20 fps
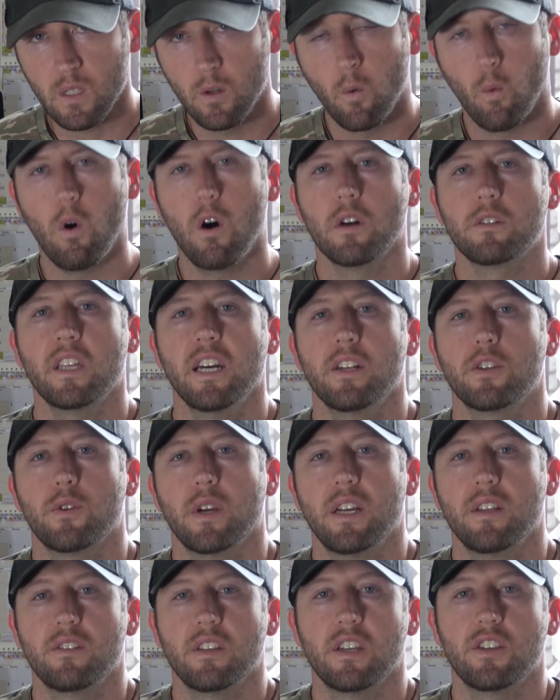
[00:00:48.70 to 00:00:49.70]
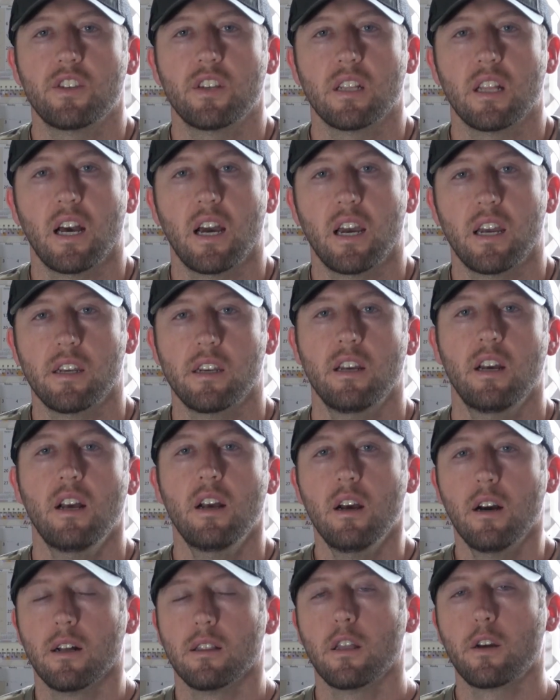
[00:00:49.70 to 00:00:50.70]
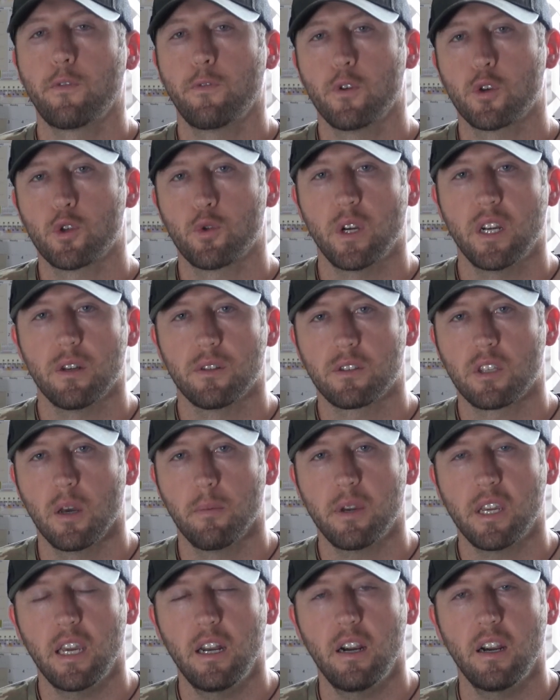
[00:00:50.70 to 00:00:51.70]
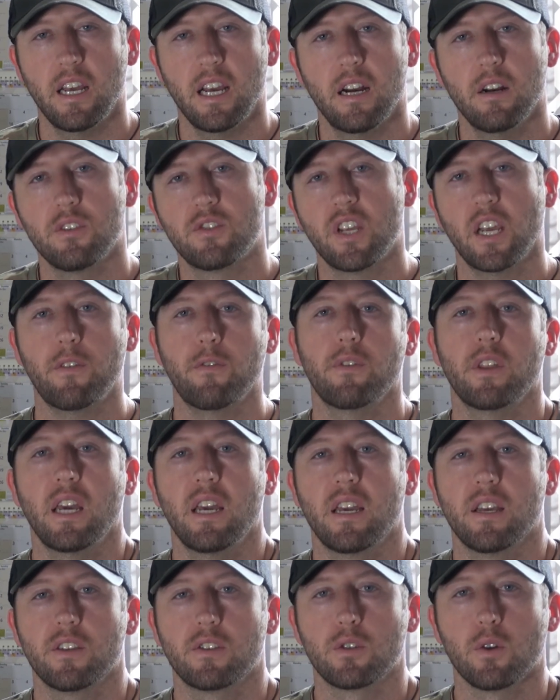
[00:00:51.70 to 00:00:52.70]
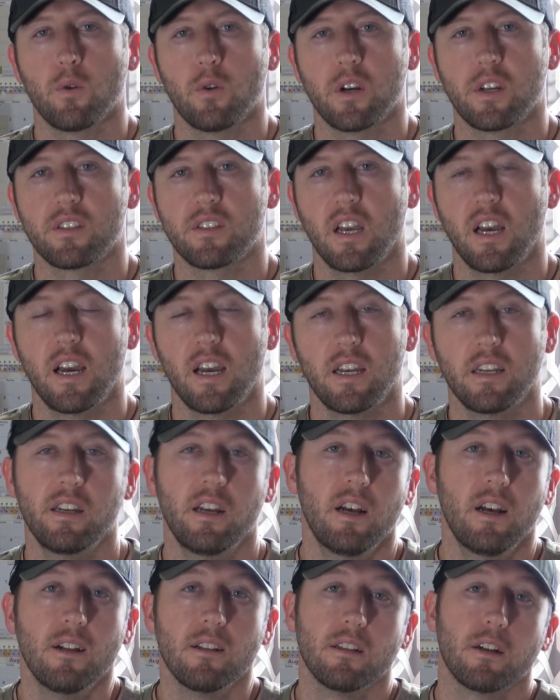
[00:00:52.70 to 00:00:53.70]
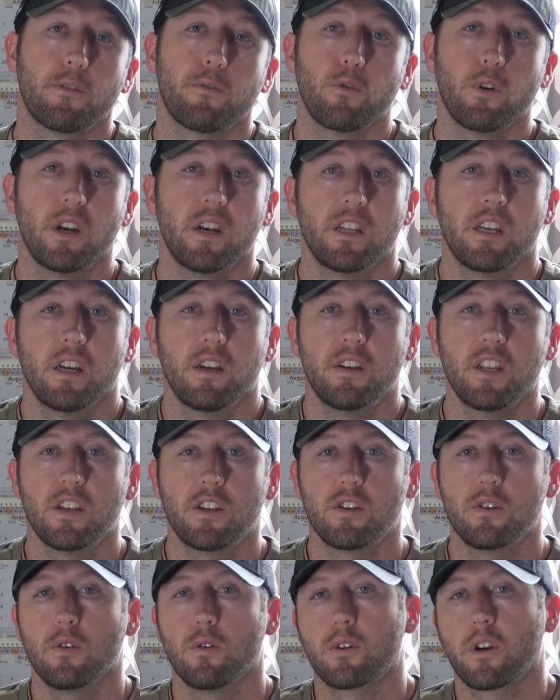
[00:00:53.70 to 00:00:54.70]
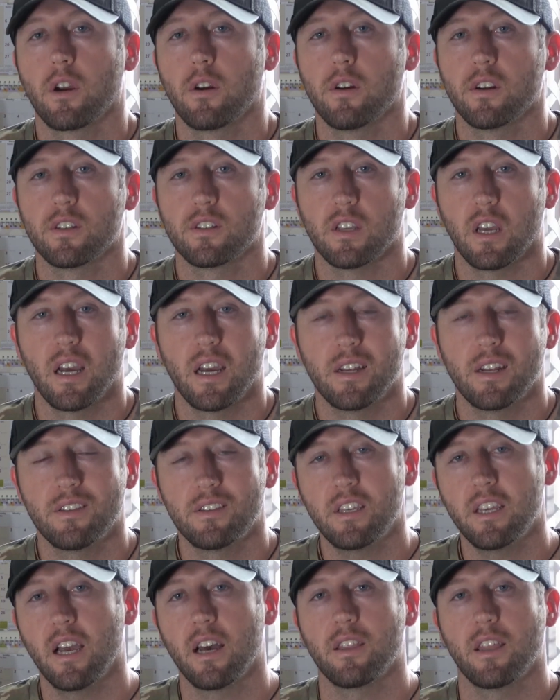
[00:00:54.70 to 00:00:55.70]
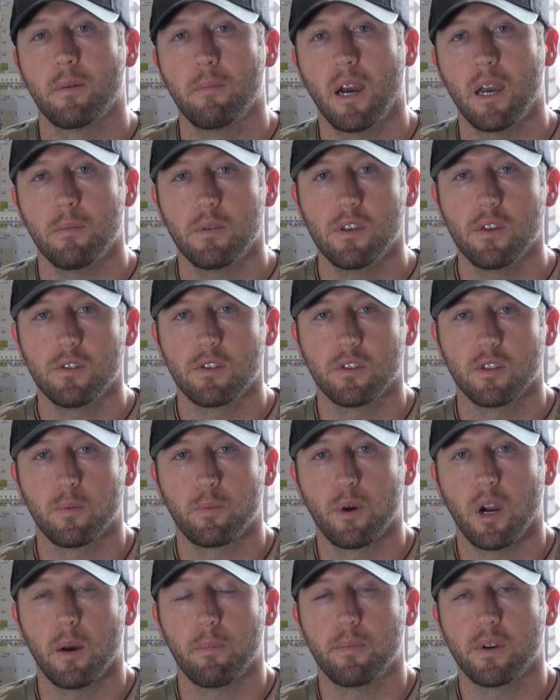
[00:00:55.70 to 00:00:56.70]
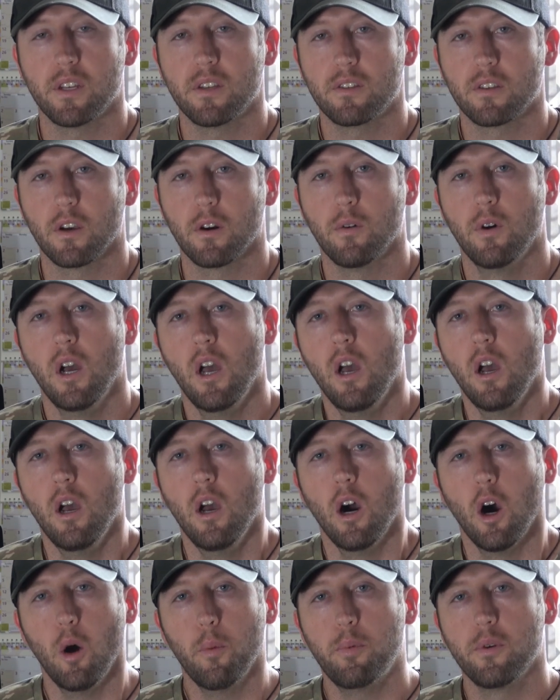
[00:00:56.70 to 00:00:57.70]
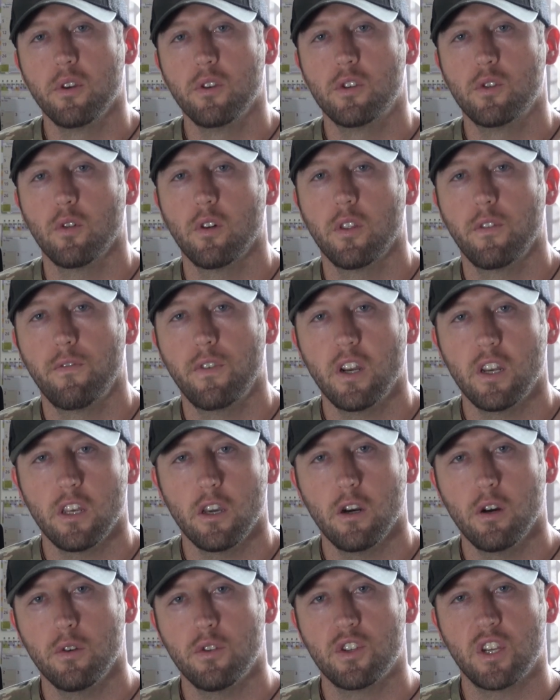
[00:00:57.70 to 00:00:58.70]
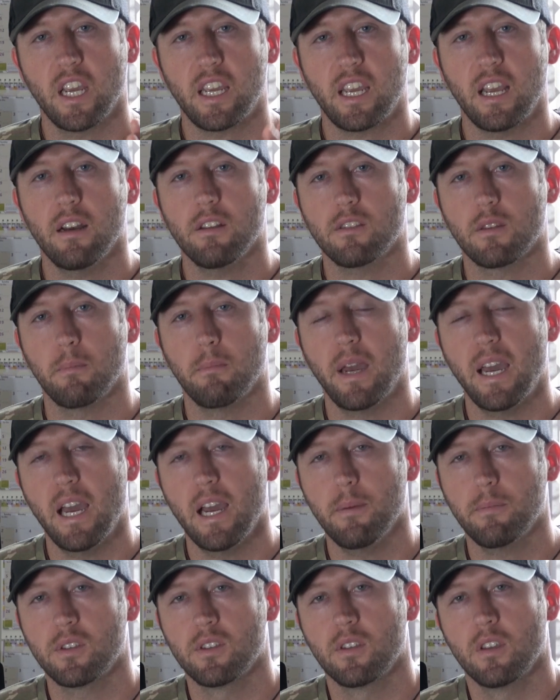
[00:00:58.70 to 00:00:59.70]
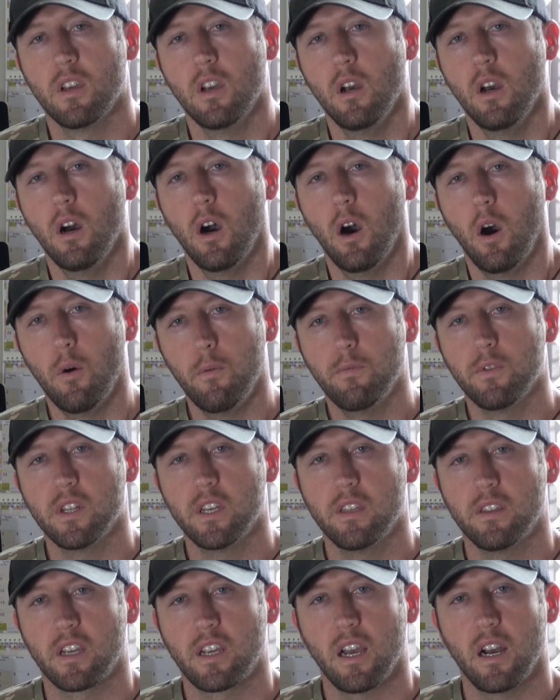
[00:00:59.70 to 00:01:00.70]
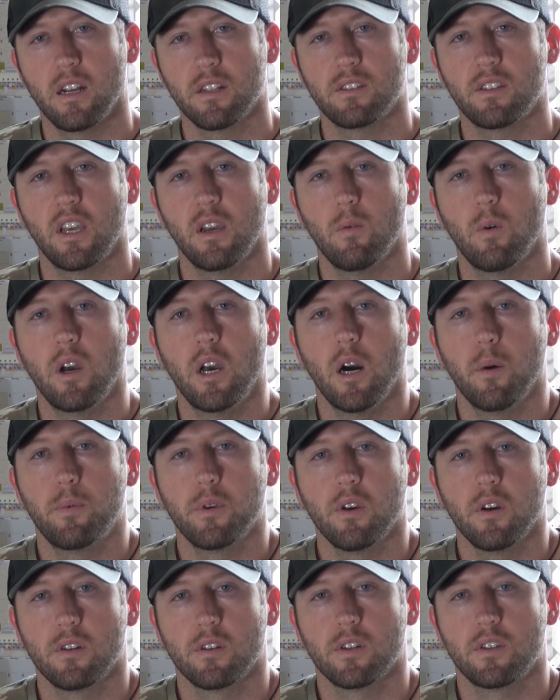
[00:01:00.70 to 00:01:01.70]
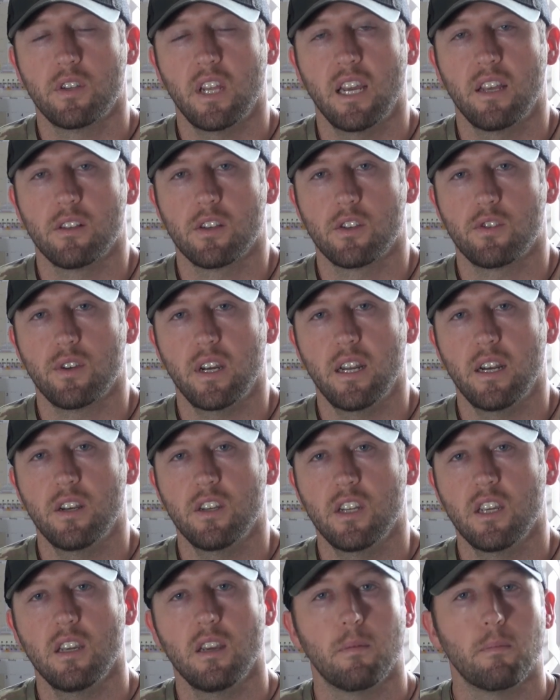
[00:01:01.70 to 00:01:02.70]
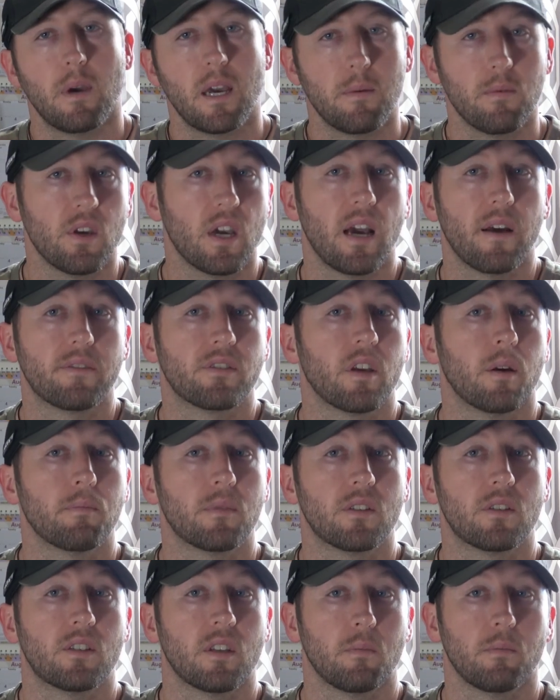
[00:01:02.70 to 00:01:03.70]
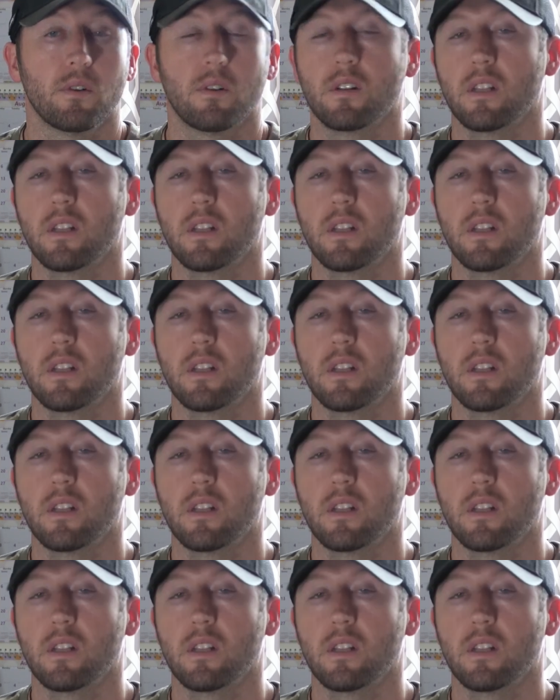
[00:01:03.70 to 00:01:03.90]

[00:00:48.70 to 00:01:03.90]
walk that transition line, look for trails coming in and out, check for that historic sign, look for any additional current signs, see how they might be using the property. So hope you enjoy the video, check out the maps. Hopefully the content will help you understand the strategy and maybe have something similar